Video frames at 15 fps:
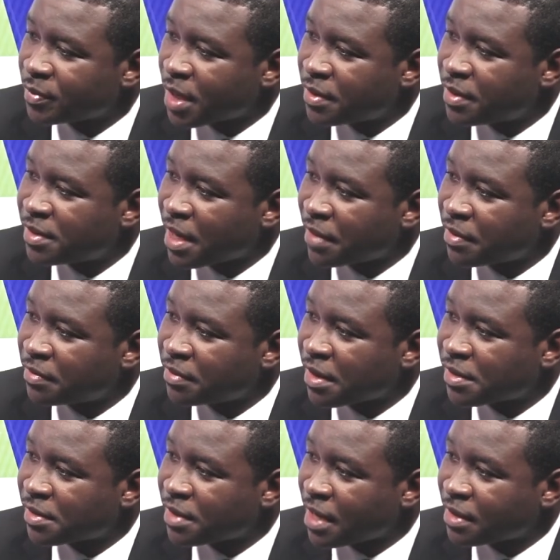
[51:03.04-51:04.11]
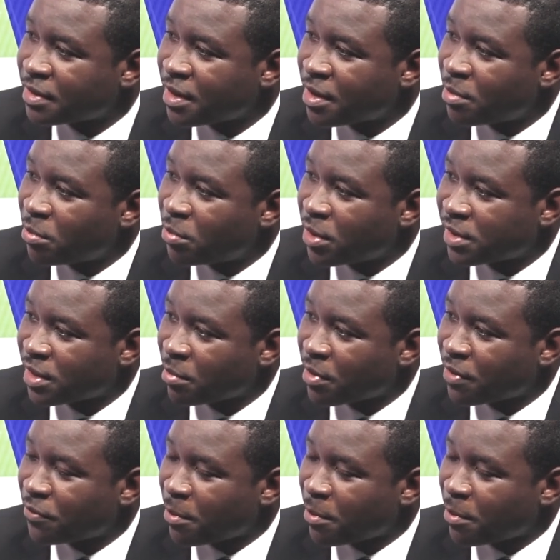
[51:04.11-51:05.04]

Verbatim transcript: And these are the things that President,